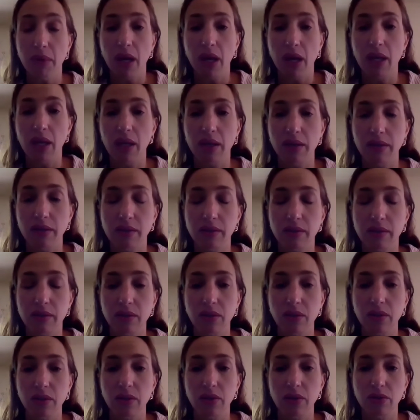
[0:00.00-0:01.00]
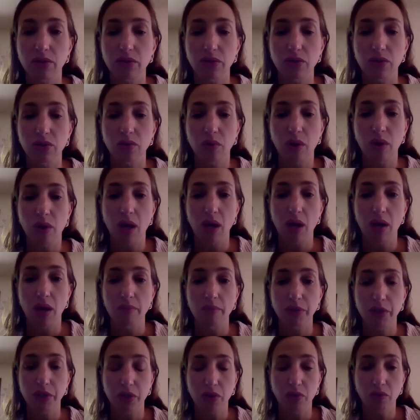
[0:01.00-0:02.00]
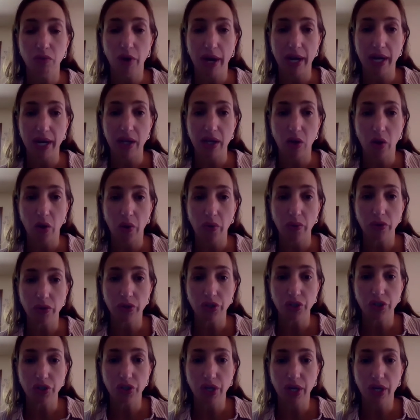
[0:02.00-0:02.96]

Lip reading: I still do, still writing coach